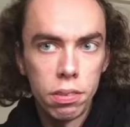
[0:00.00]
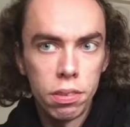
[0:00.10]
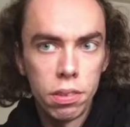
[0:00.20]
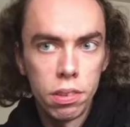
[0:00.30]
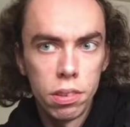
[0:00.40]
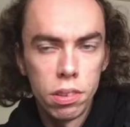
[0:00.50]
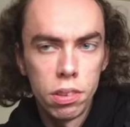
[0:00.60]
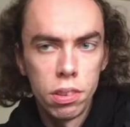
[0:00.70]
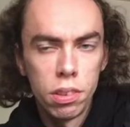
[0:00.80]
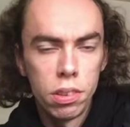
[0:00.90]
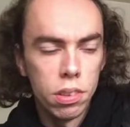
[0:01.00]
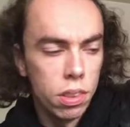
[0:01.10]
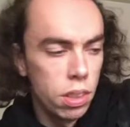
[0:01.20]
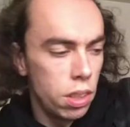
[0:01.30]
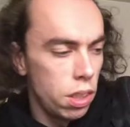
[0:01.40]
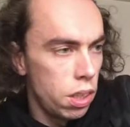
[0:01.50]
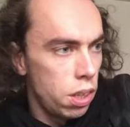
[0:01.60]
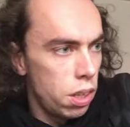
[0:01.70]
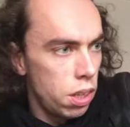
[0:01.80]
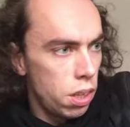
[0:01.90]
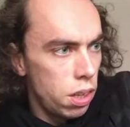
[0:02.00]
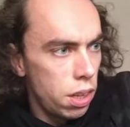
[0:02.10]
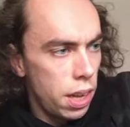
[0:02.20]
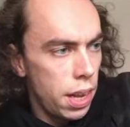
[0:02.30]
(no one is talking)